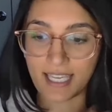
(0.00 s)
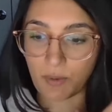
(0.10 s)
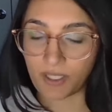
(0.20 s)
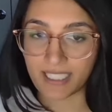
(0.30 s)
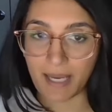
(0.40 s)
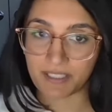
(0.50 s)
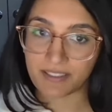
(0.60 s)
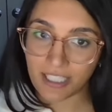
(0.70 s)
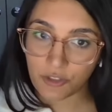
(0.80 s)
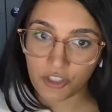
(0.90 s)
seeing what types of
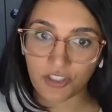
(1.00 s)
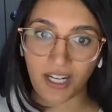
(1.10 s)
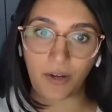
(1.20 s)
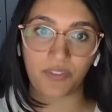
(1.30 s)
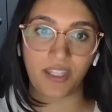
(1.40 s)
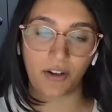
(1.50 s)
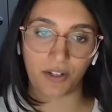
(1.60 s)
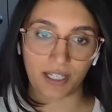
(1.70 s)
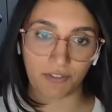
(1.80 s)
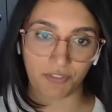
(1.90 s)
teachers are out
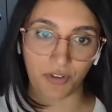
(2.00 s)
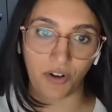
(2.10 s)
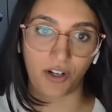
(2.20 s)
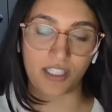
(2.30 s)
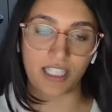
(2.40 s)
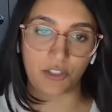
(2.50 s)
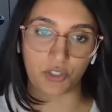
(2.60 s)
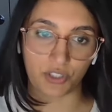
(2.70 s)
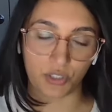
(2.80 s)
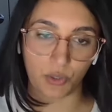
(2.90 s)
there, and if there are
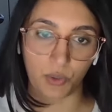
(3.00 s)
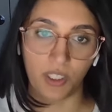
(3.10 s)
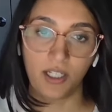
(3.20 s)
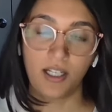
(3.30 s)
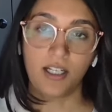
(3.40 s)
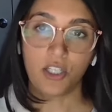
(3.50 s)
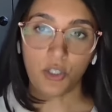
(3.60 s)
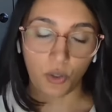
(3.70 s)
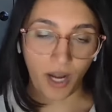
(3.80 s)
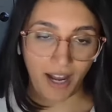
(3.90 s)
teachers who,
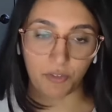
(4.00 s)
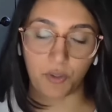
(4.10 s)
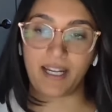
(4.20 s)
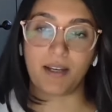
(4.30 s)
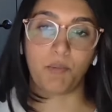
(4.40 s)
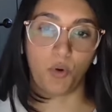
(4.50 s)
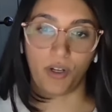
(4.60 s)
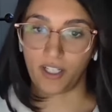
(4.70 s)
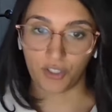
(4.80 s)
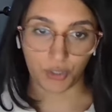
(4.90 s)
have created more
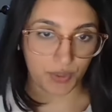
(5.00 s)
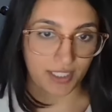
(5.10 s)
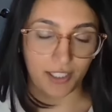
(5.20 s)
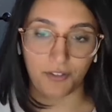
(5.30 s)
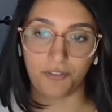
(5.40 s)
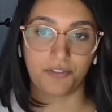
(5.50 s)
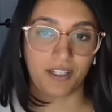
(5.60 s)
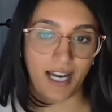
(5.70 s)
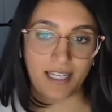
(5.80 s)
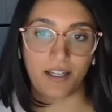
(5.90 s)
inclusive
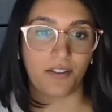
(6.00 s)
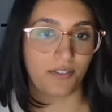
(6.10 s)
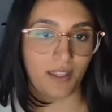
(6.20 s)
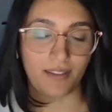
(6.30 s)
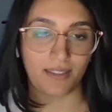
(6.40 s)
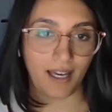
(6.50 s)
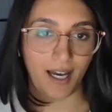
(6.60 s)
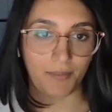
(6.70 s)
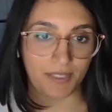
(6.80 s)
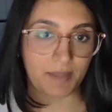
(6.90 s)
kind
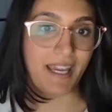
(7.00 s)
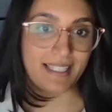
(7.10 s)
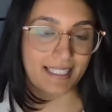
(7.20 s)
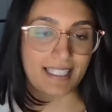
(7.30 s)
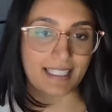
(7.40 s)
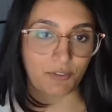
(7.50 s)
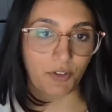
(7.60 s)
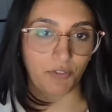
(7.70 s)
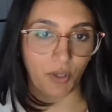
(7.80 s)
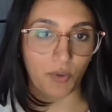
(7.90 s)
of spaces
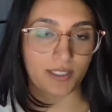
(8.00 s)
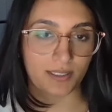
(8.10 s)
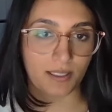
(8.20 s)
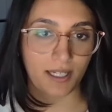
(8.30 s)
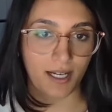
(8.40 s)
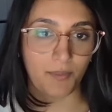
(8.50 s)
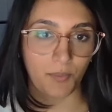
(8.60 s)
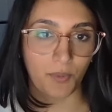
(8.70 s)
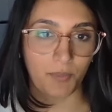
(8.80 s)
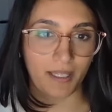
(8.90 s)
for folks,
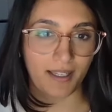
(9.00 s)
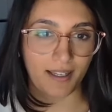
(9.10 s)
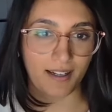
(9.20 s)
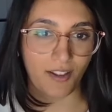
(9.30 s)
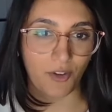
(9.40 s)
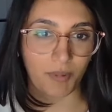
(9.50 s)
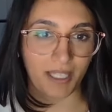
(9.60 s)
would be another